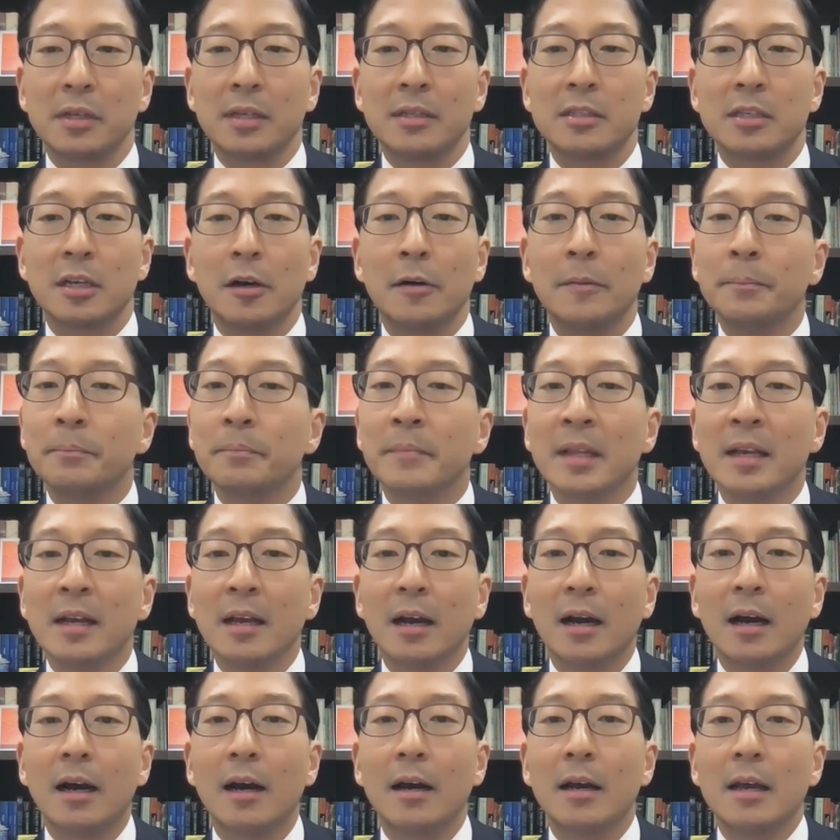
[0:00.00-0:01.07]
And so
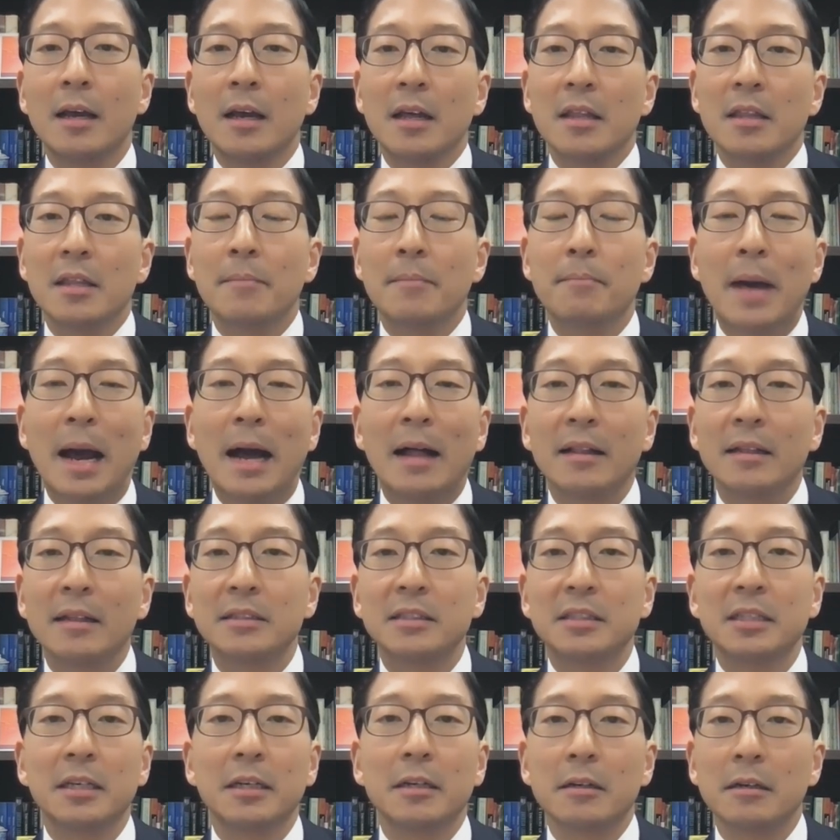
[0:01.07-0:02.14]
uh, the
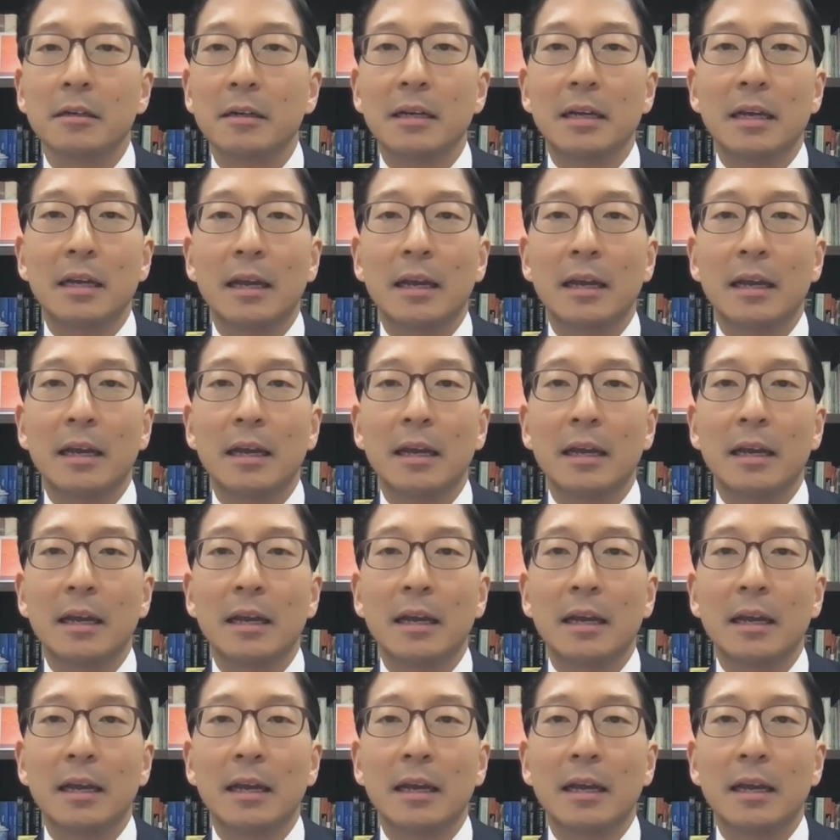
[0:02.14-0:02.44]
balance here,